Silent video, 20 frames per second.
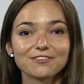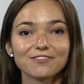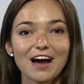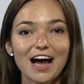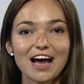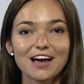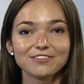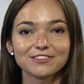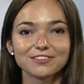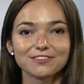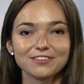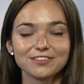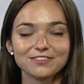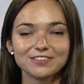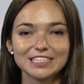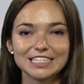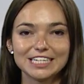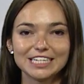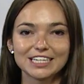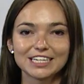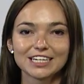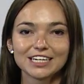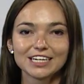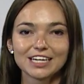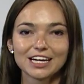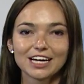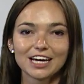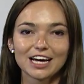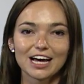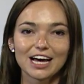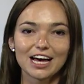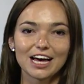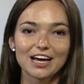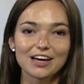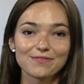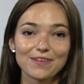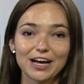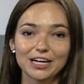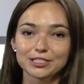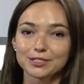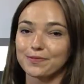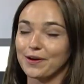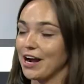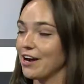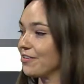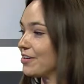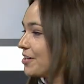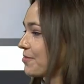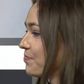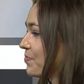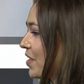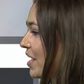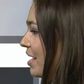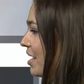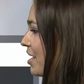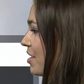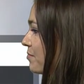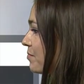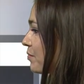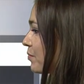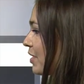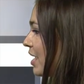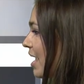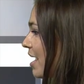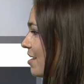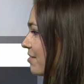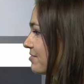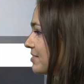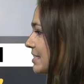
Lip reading: 5 to 15 miles per hour. We have